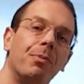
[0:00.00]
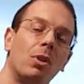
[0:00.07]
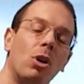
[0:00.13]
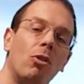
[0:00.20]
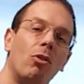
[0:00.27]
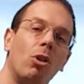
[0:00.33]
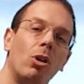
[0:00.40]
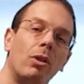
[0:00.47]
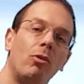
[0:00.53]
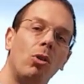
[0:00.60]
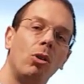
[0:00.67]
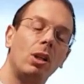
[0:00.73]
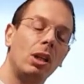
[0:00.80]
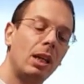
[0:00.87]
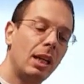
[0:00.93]
olive
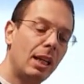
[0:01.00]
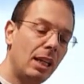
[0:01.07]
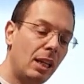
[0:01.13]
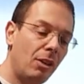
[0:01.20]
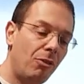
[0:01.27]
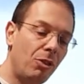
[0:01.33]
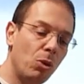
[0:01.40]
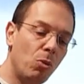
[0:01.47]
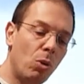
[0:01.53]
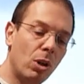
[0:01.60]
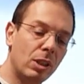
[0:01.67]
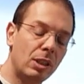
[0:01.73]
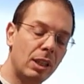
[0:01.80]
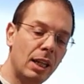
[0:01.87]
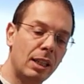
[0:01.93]
oil. If you
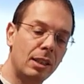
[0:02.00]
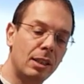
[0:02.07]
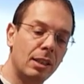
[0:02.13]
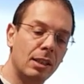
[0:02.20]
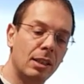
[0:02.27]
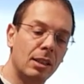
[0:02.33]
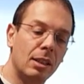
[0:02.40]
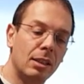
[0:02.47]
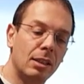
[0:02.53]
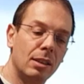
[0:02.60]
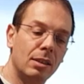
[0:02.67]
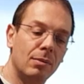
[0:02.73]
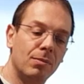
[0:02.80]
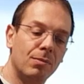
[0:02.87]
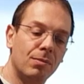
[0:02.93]
want that
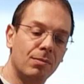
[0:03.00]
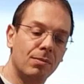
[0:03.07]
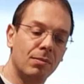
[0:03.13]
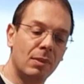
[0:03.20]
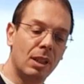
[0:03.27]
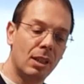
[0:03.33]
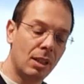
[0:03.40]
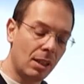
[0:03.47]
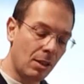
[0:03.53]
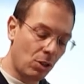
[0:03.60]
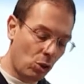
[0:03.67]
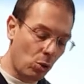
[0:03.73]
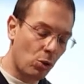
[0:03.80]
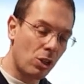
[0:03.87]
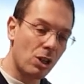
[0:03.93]
the
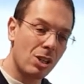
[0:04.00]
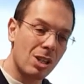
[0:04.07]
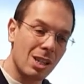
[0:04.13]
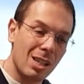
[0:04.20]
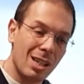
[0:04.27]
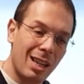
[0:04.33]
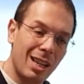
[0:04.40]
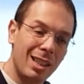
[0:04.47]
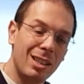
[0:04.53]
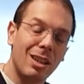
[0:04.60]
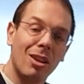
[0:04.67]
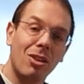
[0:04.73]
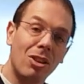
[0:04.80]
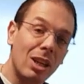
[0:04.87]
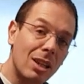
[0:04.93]
sauce is a
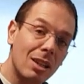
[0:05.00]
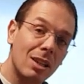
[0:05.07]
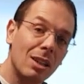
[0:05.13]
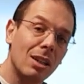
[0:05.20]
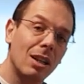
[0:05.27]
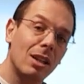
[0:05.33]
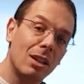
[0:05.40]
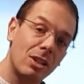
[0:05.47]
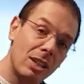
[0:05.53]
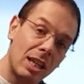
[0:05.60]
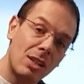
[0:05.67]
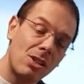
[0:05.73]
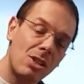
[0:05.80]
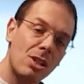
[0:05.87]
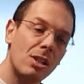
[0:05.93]
little thick, a little
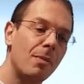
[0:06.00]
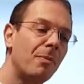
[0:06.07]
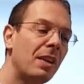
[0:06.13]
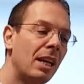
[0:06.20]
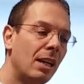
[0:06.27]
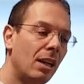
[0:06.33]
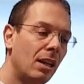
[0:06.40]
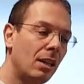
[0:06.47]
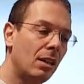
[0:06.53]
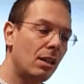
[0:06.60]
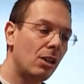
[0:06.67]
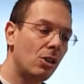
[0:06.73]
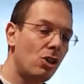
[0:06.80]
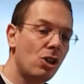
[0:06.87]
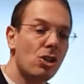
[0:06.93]
dense,
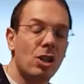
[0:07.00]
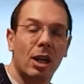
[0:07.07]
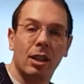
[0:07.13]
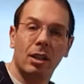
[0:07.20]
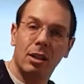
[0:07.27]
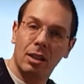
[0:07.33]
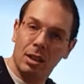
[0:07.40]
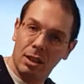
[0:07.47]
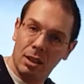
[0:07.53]
just add